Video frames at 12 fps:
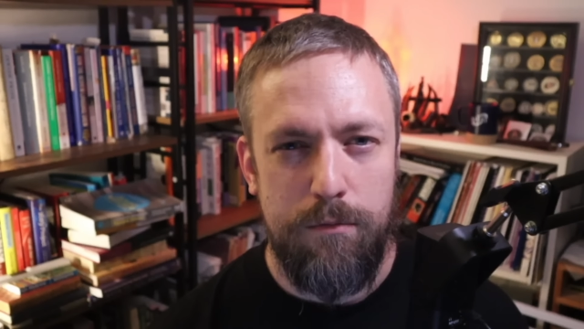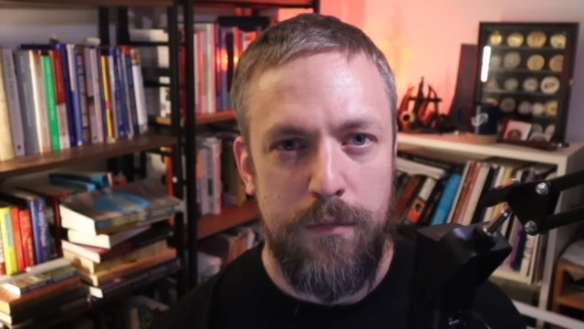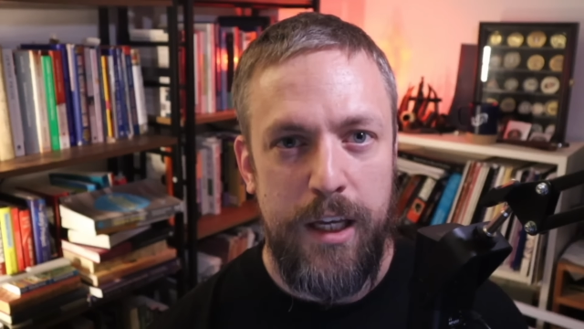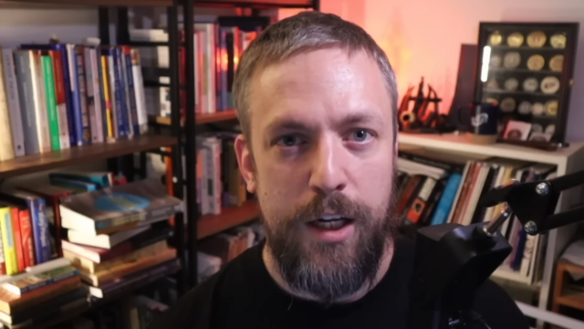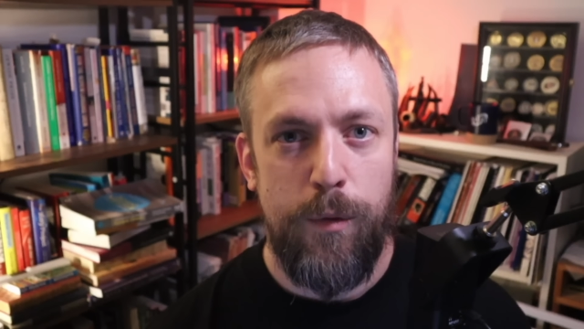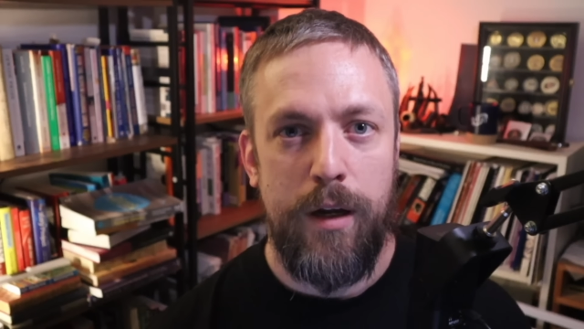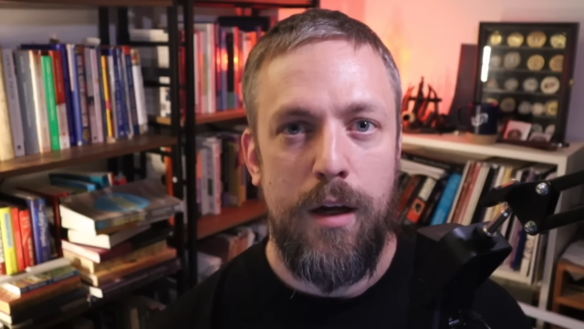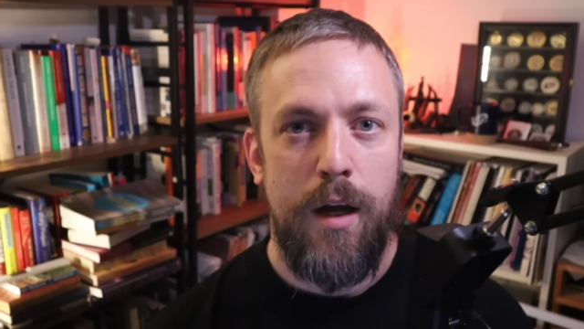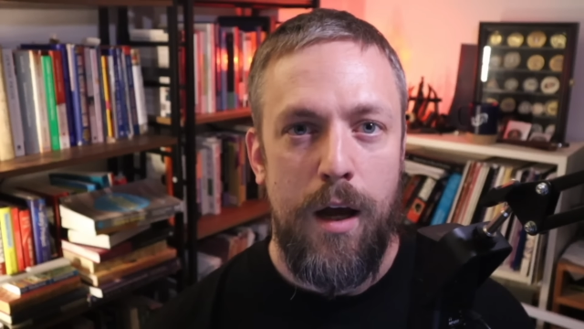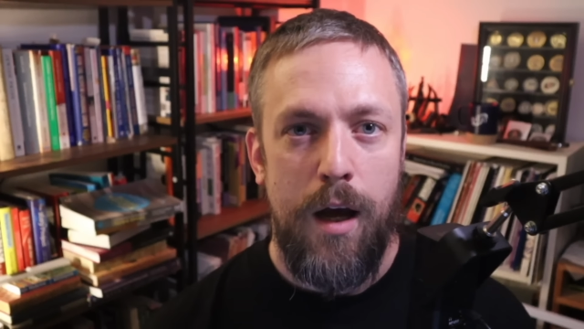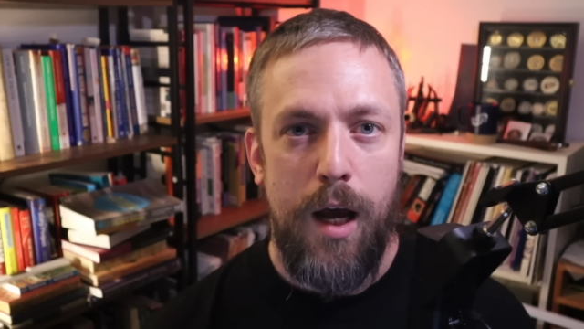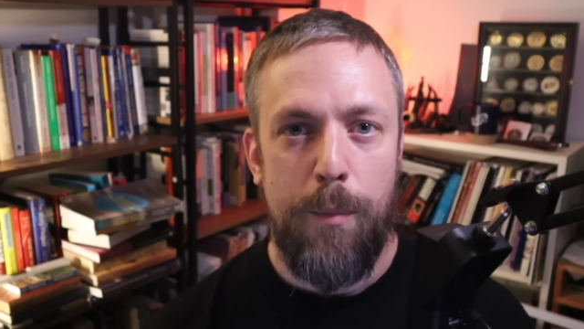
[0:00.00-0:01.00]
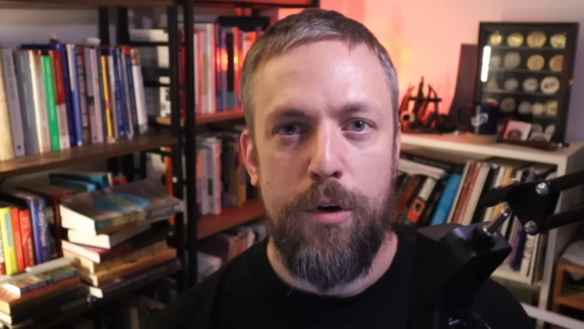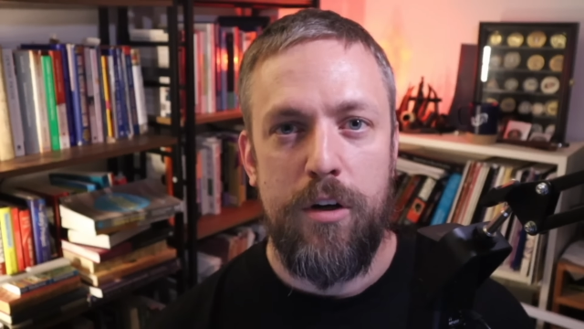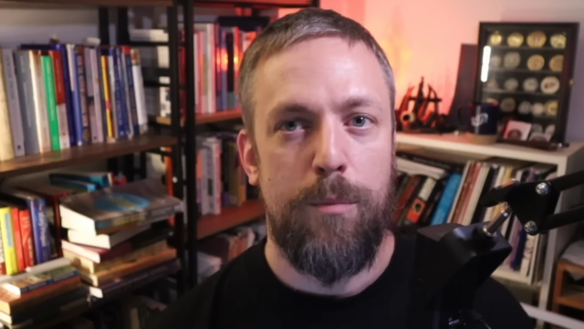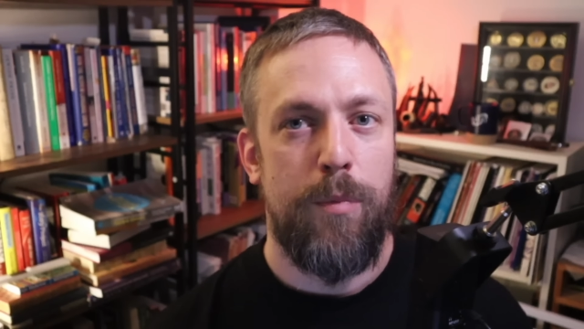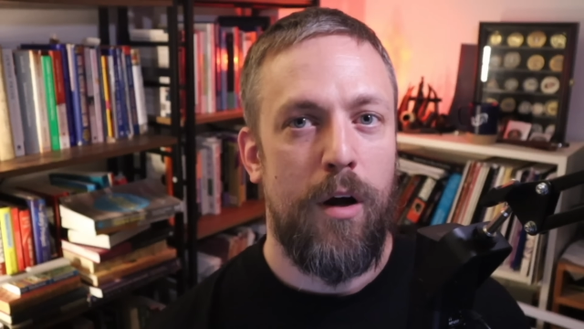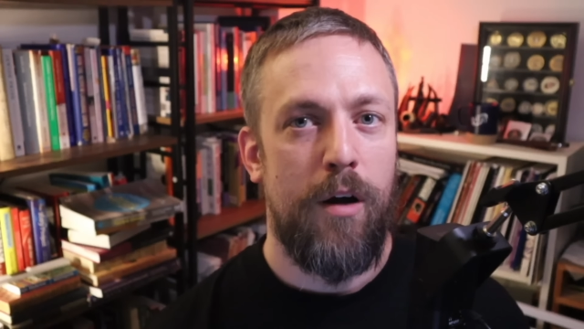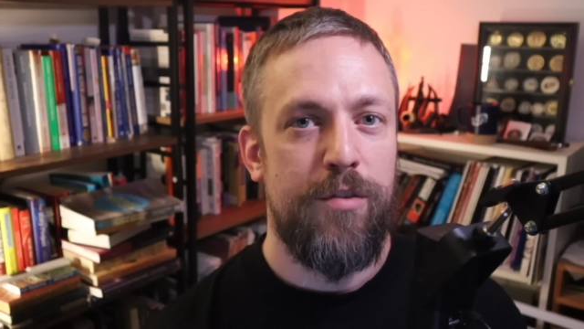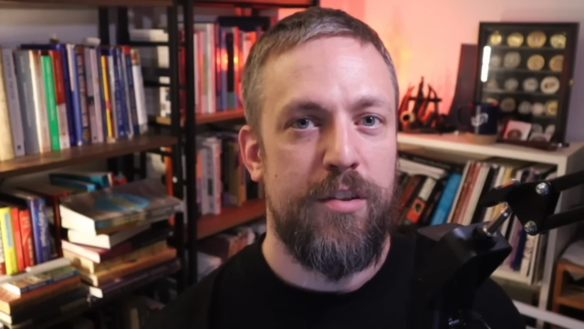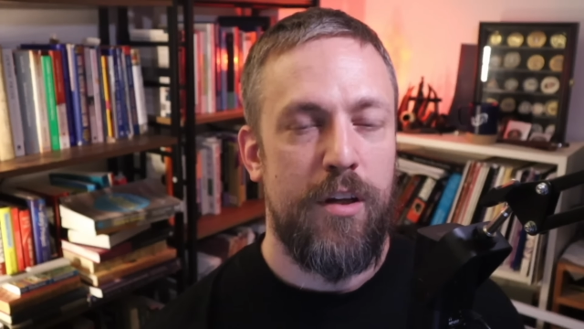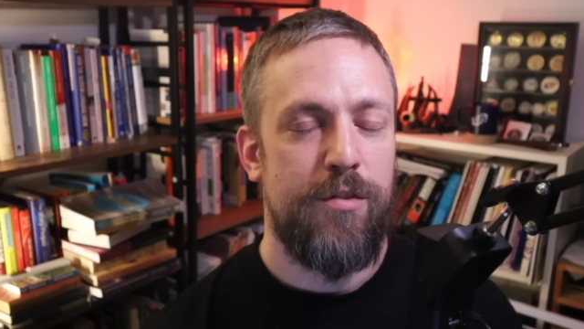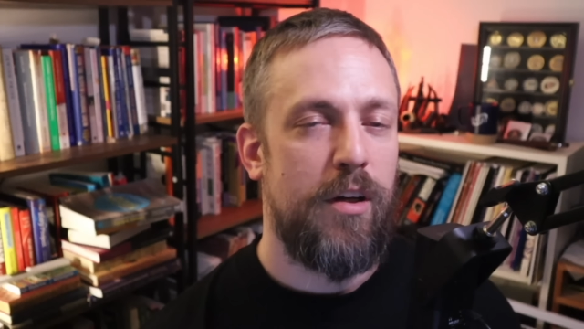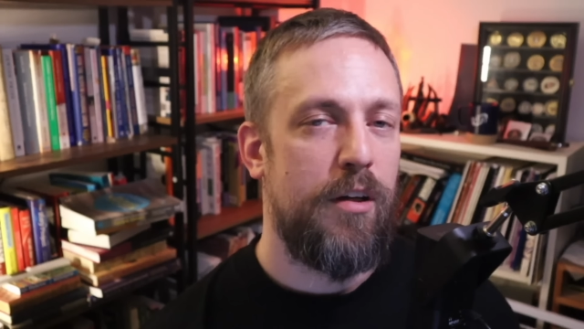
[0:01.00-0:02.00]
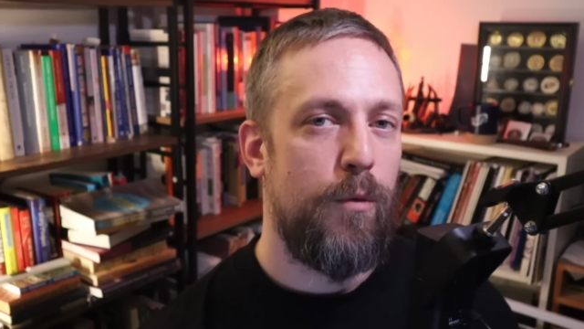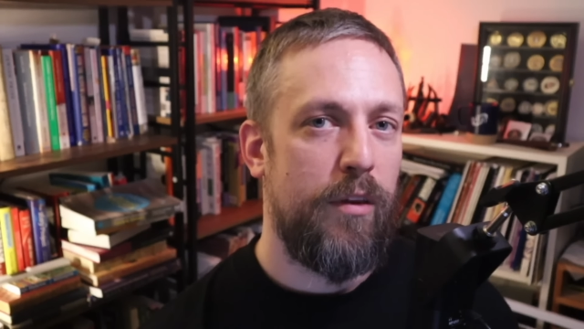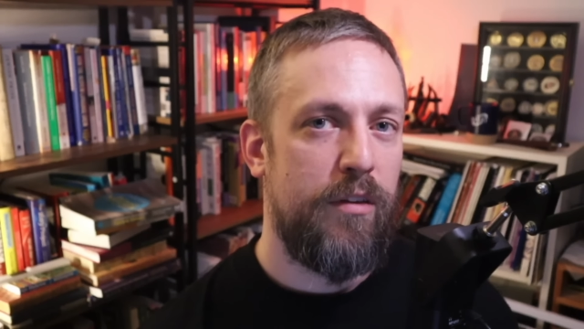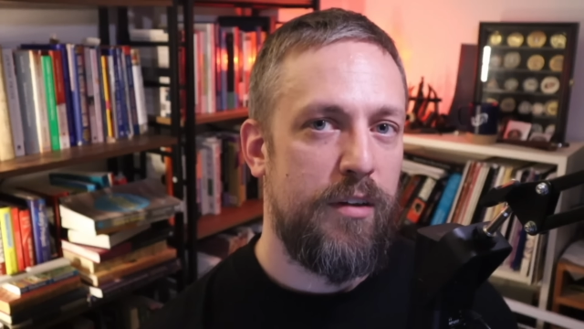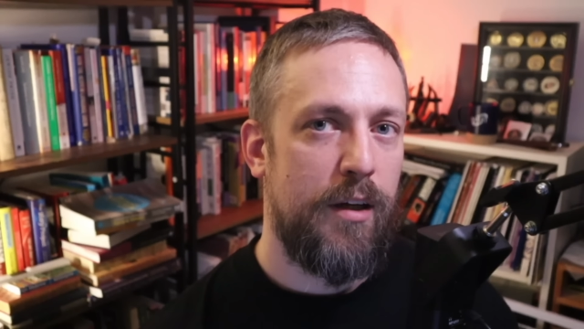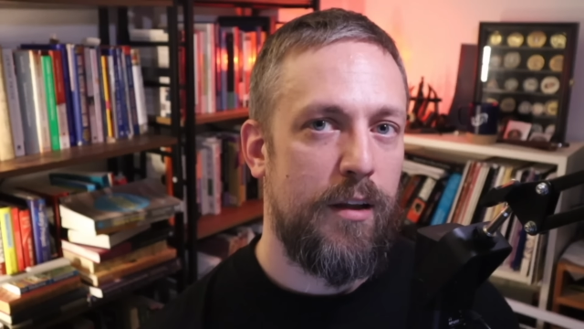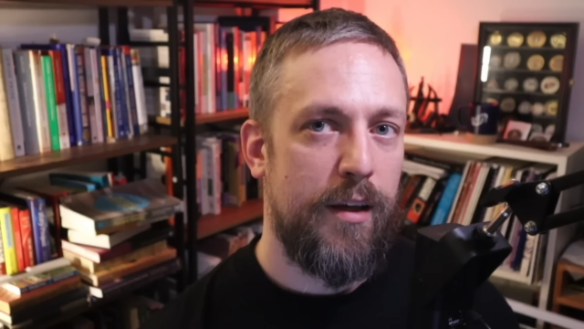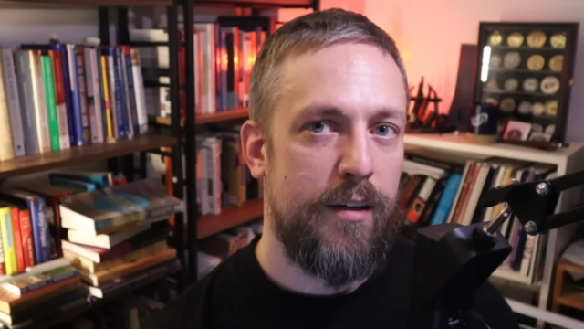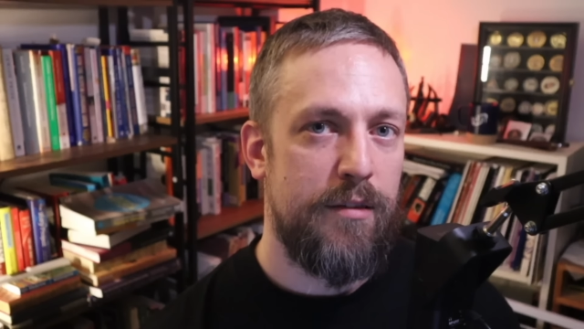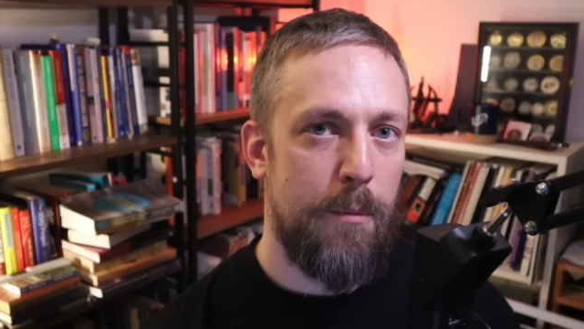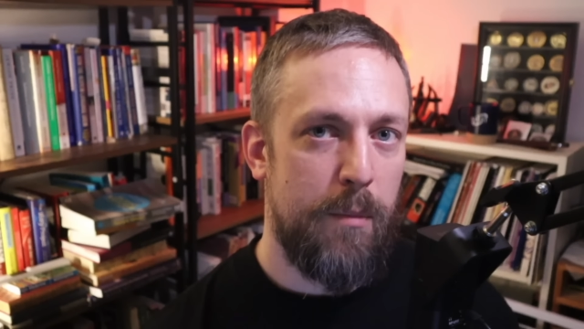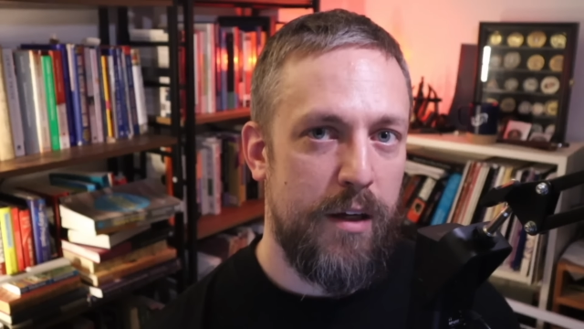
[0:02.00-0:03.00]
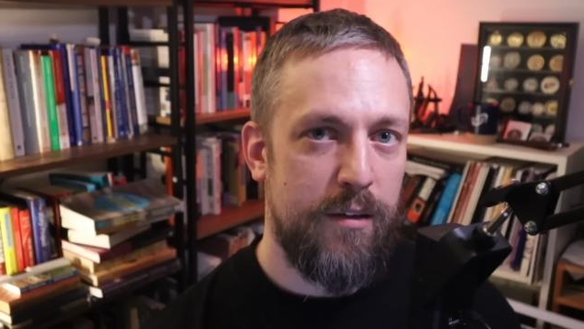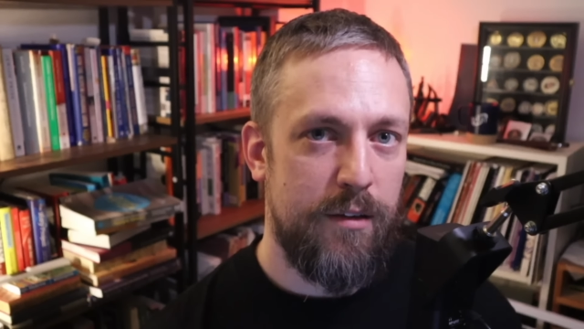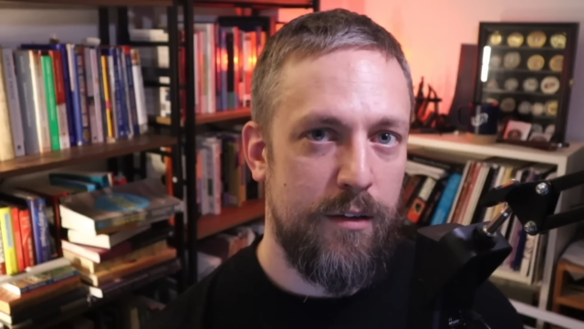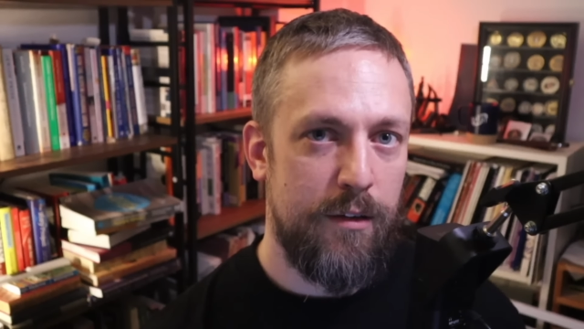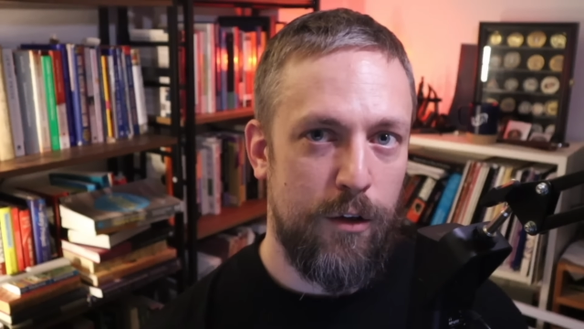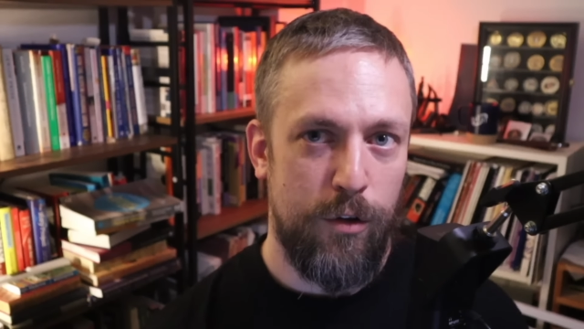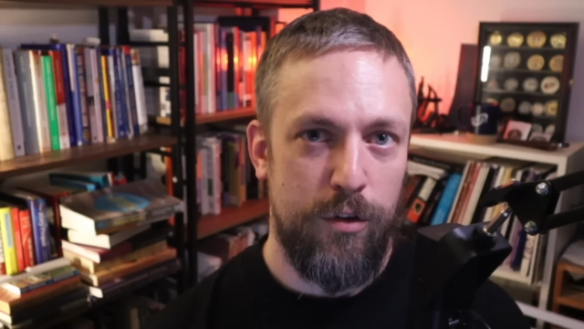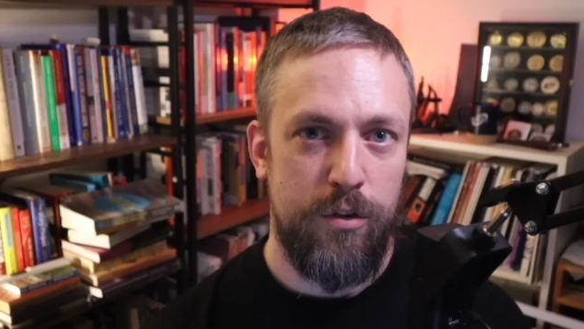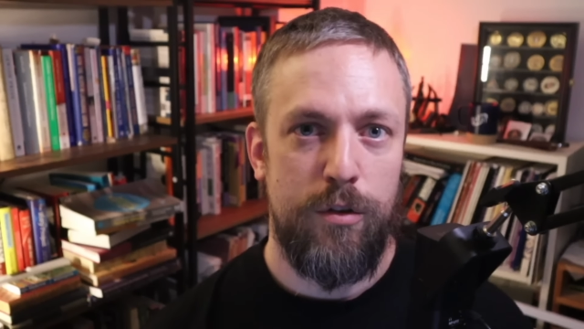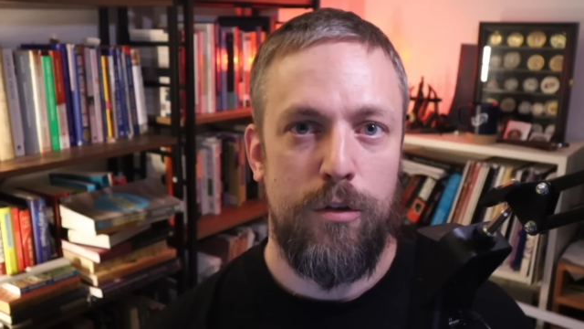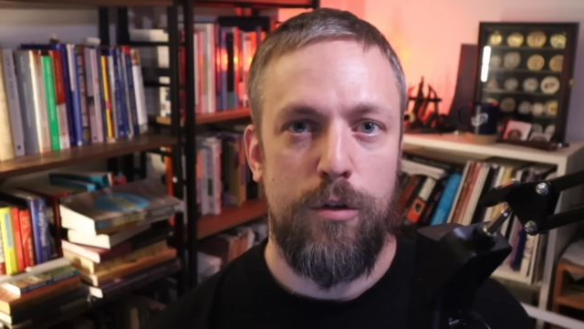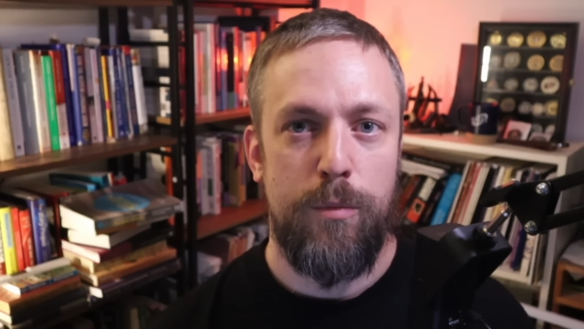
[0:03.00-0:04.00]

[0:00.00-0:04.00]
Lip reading: Anyway, I put it above self-study with CLS Nyambezi's Learn Zulu,